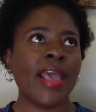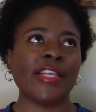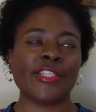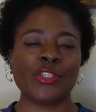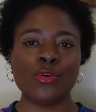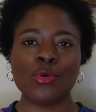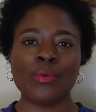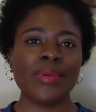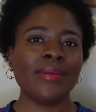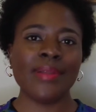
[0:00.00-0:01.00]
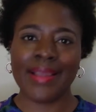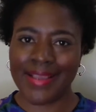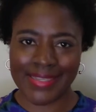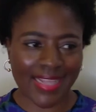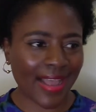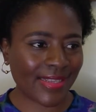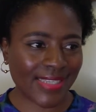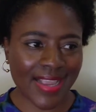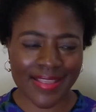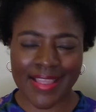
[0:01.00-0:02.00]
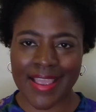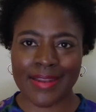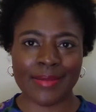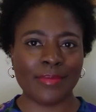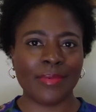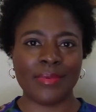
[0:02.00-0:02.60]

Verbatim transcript: As soon as I said that